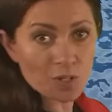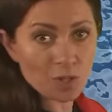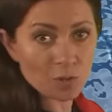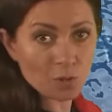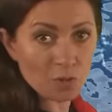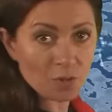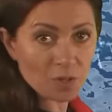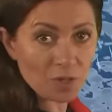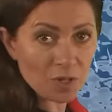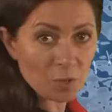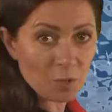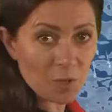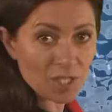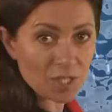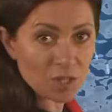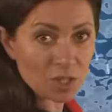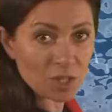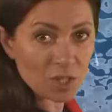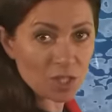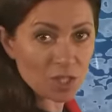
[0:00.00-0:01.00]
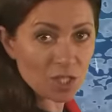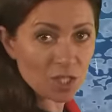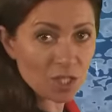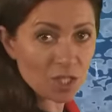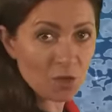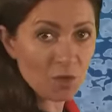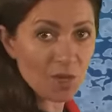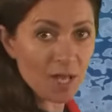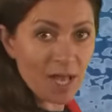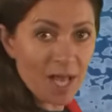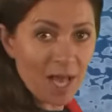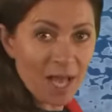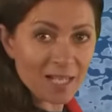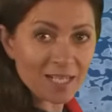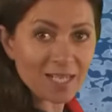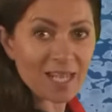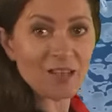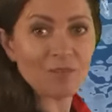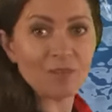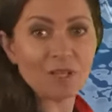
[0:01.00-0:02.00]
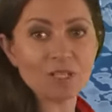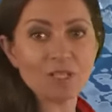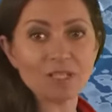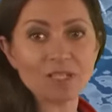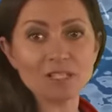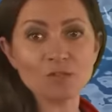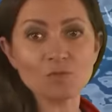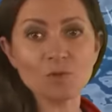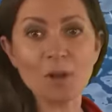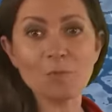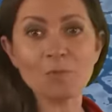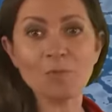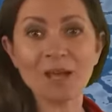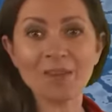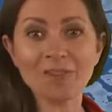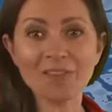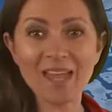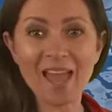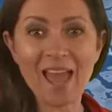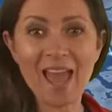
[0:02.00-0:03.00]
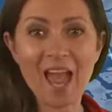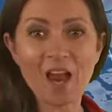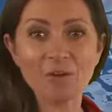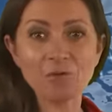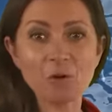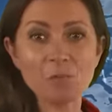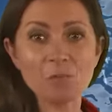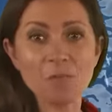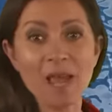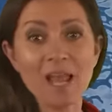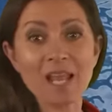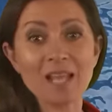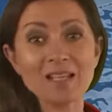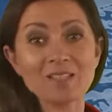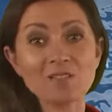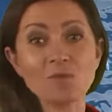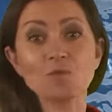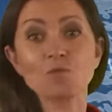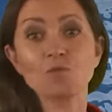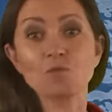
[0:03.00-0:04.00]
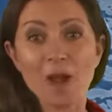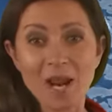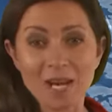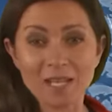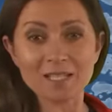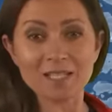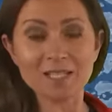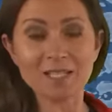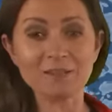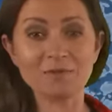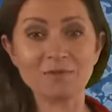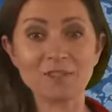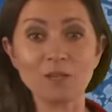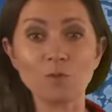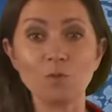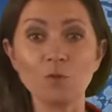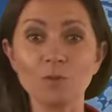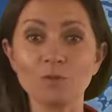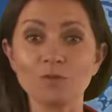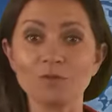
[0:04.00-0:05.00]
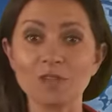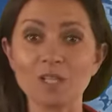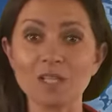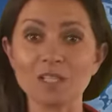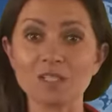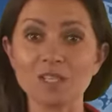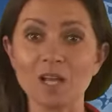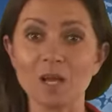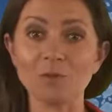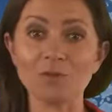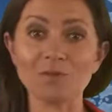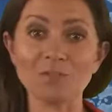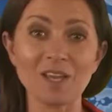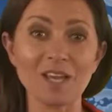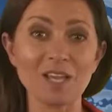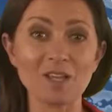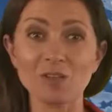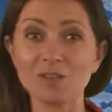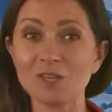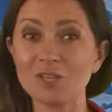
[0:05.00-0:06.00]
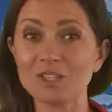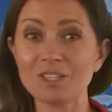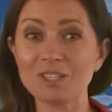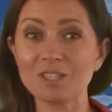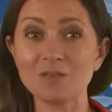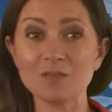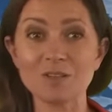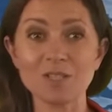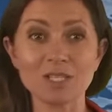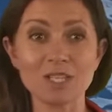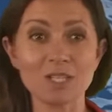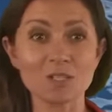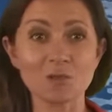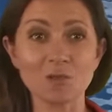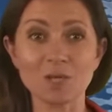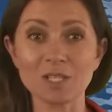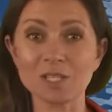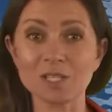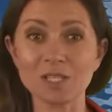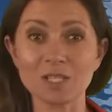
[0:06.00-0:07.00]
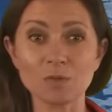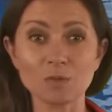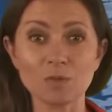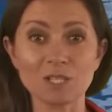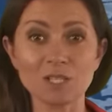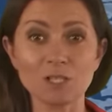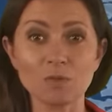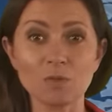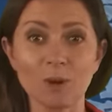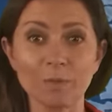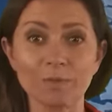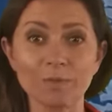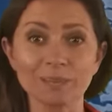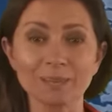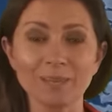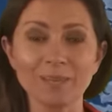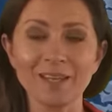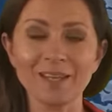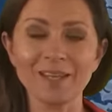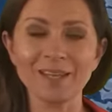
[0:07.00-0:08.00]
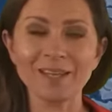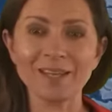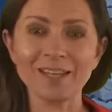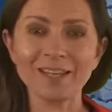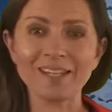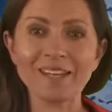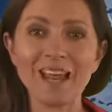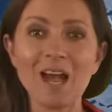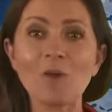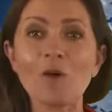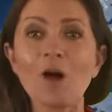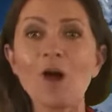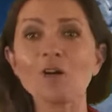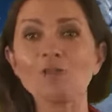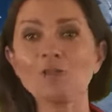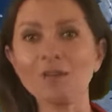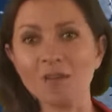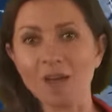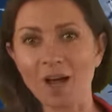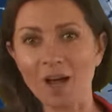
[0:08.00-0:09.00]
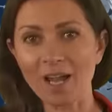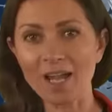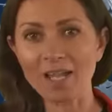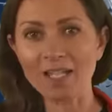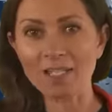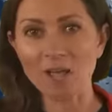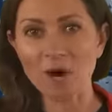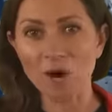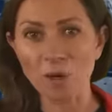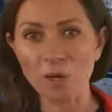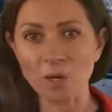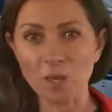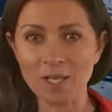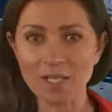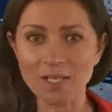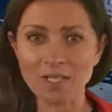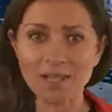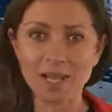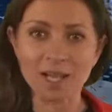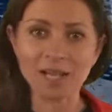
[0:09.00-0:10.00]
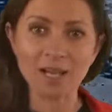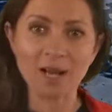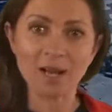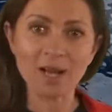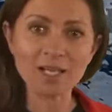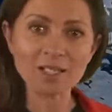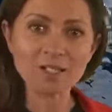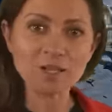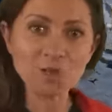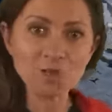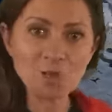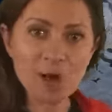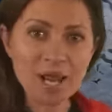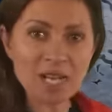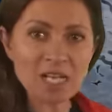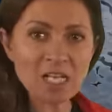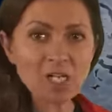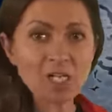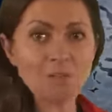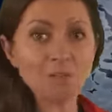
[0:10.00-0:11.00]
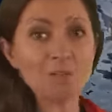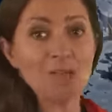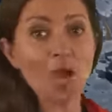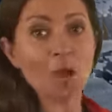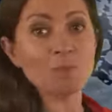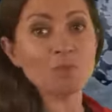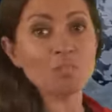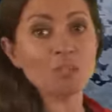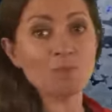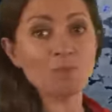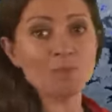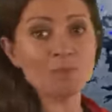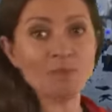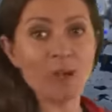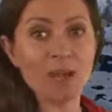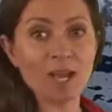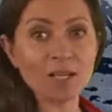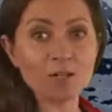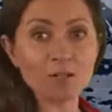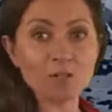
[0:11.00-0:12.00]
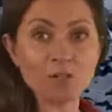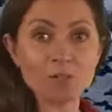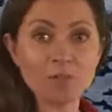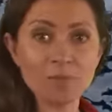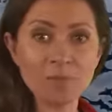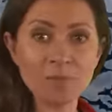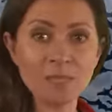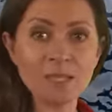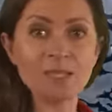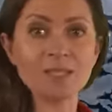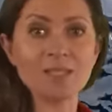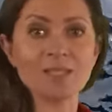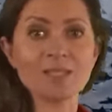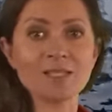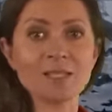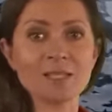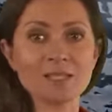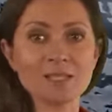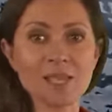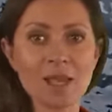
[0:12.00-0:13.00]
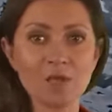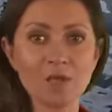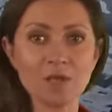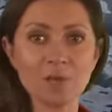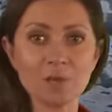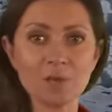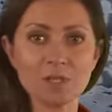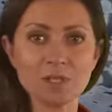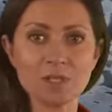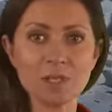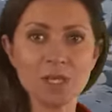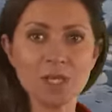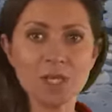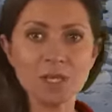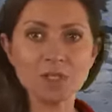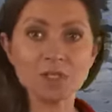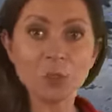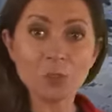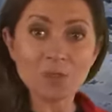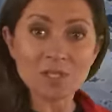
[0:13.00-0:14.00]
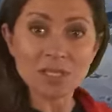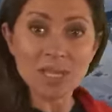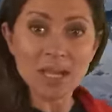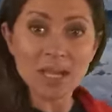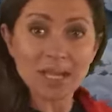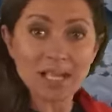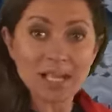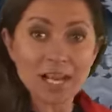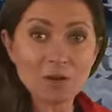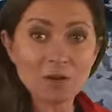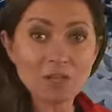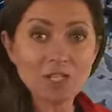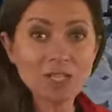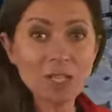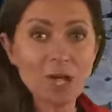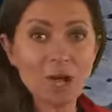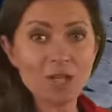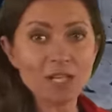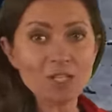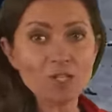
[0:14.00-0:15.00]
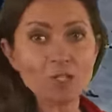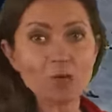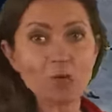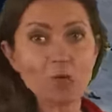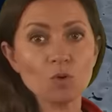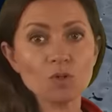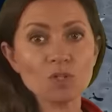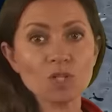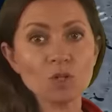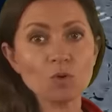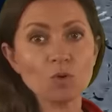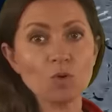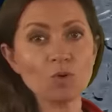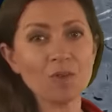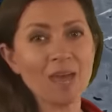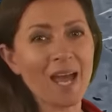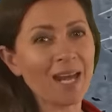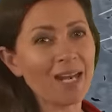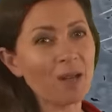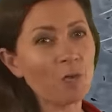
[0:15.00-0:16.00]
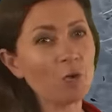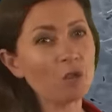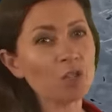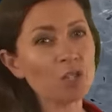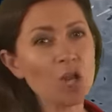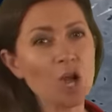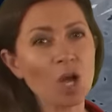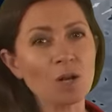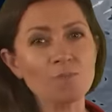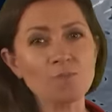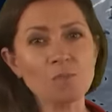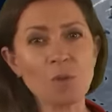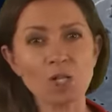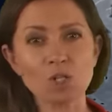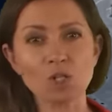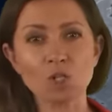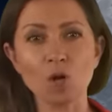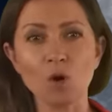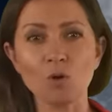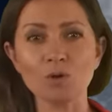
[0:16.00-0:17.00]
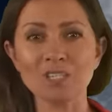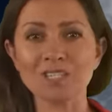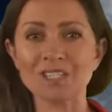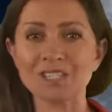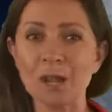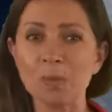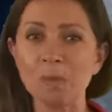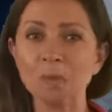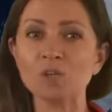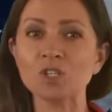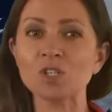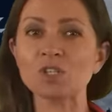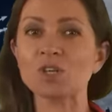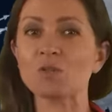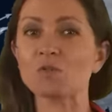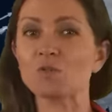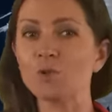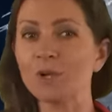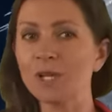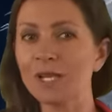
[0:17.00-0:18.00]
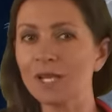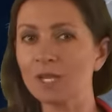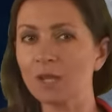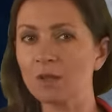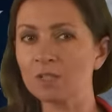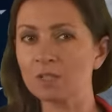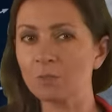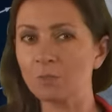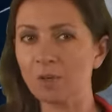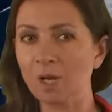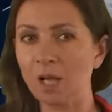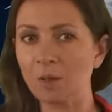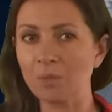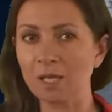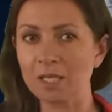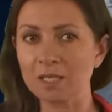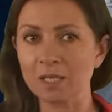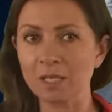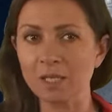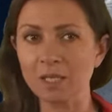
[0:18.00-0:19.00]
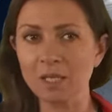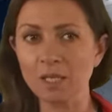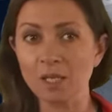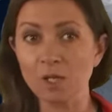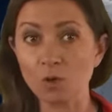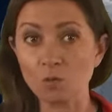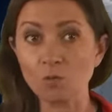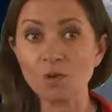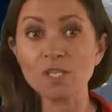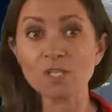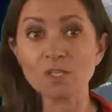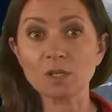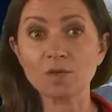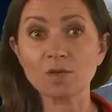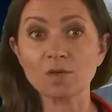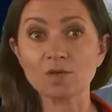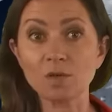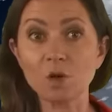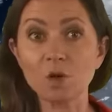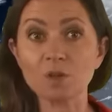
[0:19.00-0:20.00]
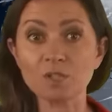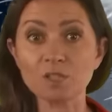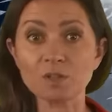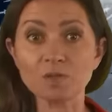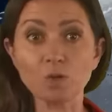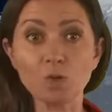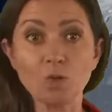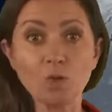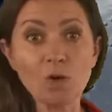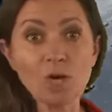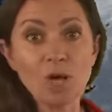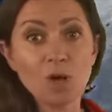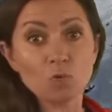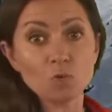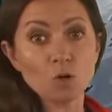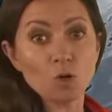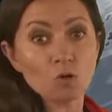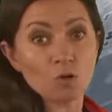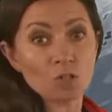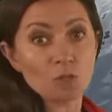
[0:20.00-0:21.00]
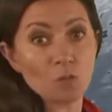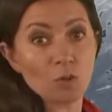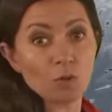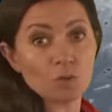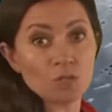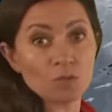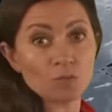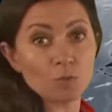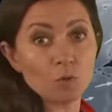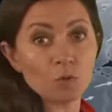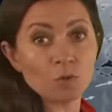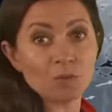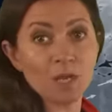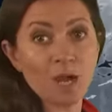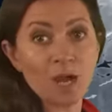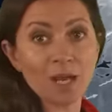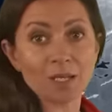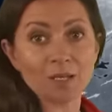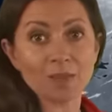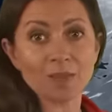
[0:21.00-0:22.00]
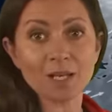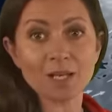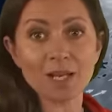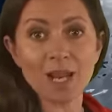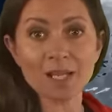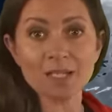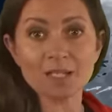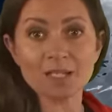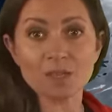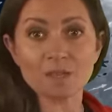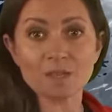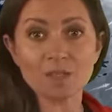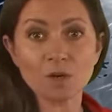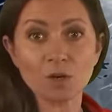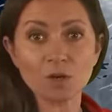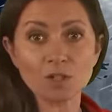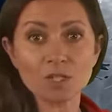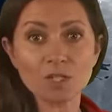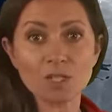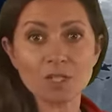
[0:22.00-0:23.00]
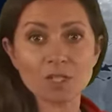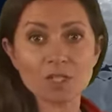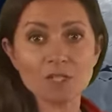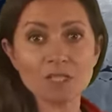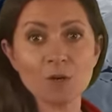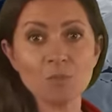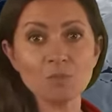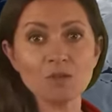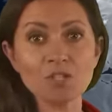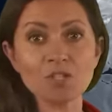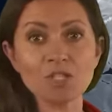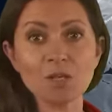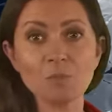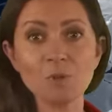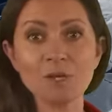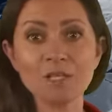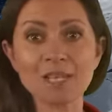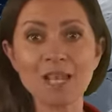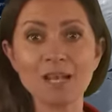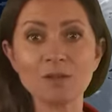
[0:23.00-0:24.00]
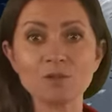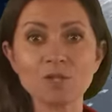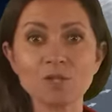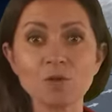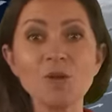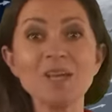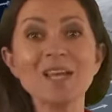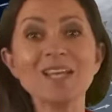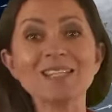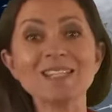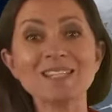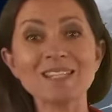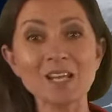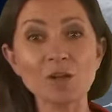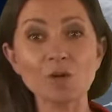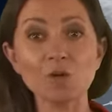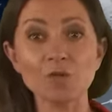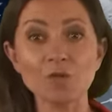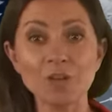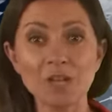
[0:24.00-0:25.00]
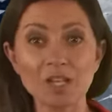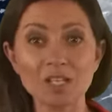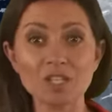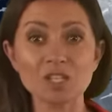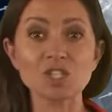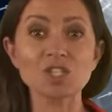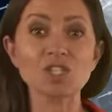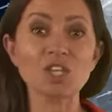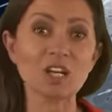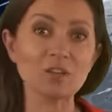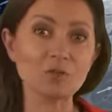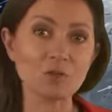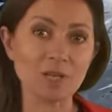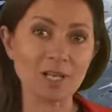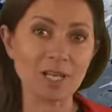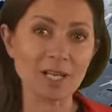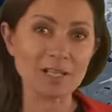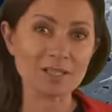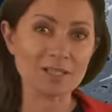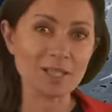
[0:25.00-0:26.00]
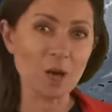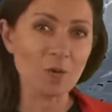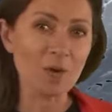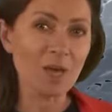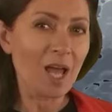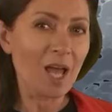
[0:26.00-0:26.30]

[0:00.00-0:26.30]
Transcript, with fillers: the north and the west continue, and even under this rain band the air remains relatively warm for this time of year. You could still see a twenty, twenty-one. Now overnight on Wednesday night, the rain becomes confined to the Midlands southwards. So we'll see clearer skies towards the north, and it will turn much colder. Temperatures are really going to plummet. The risk of a frost for rural spots of Northern Ireland, the Glens of Scotland, and temperatures dipping down to single figures generally. So